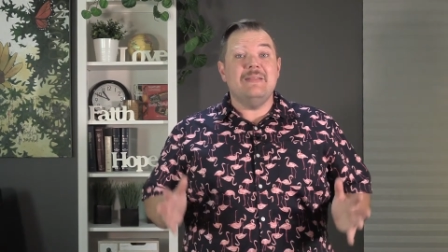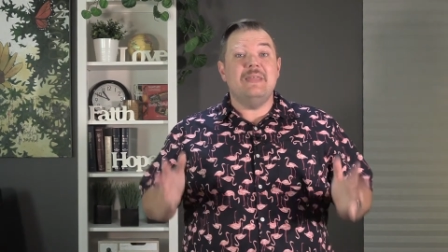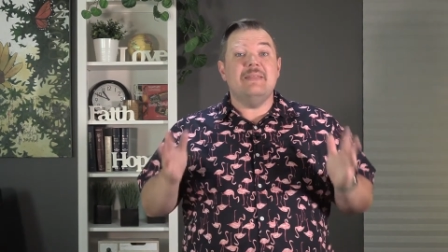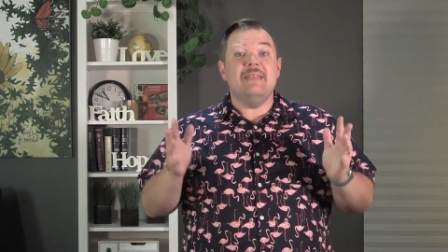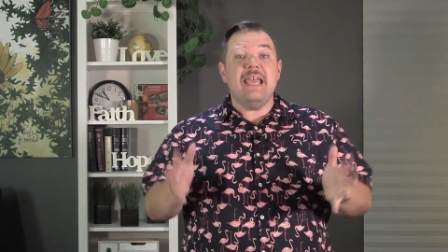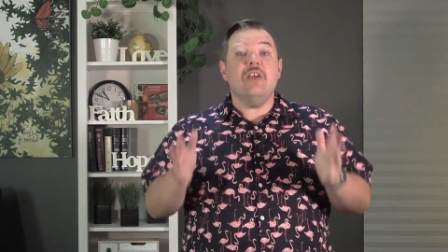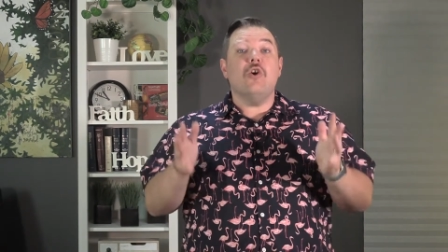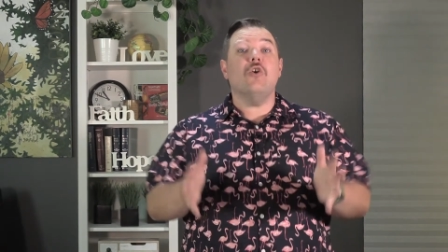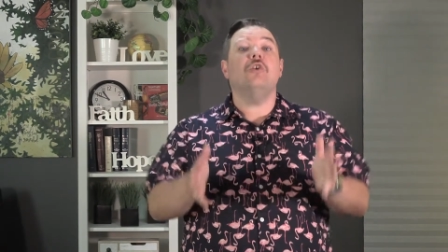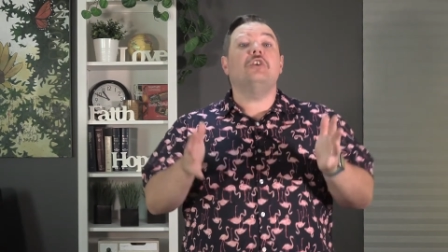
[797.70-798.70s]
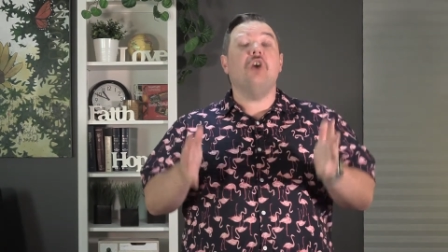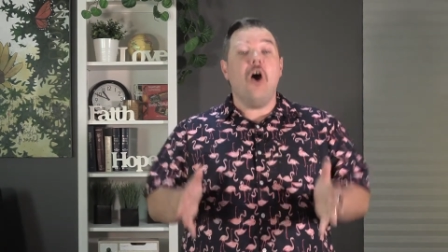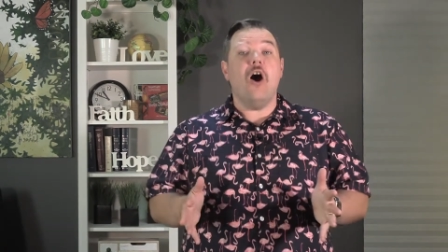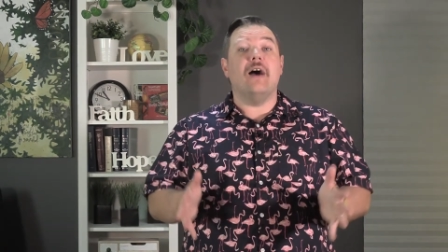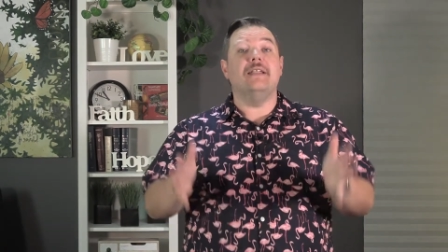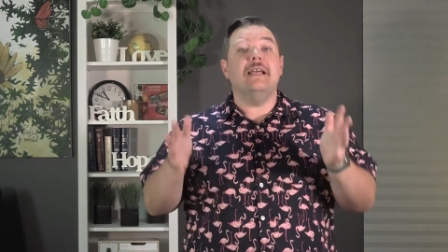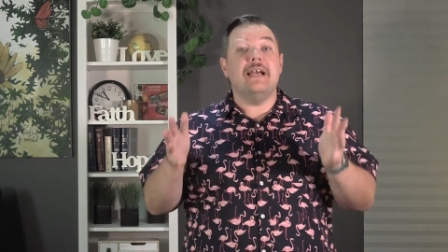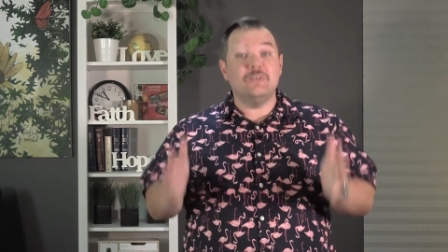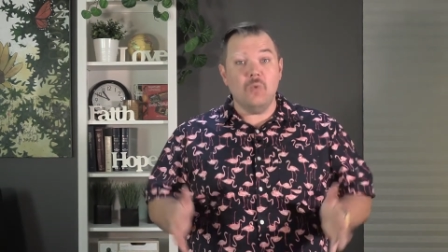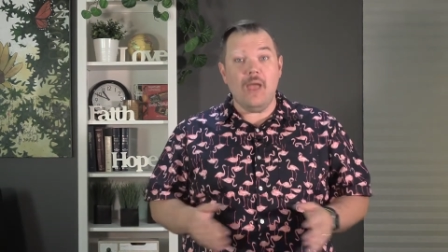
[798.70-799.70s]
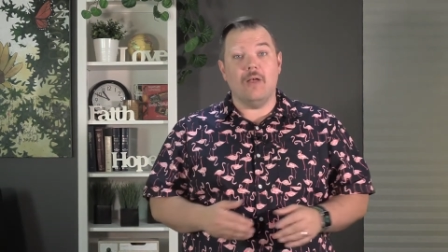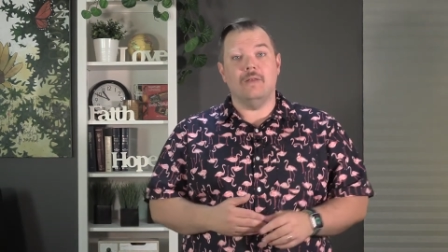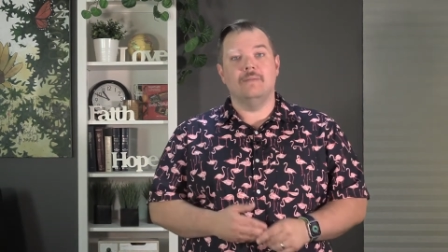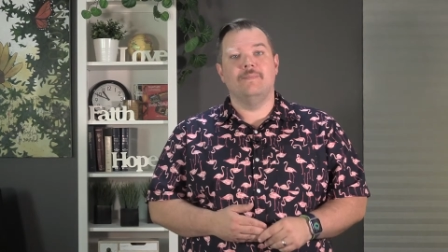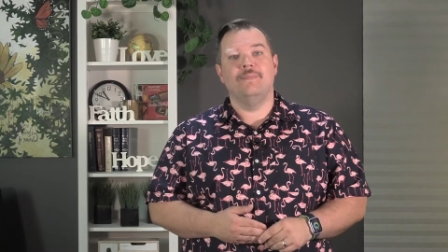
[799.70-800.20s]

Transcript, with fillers: that they heard God as well.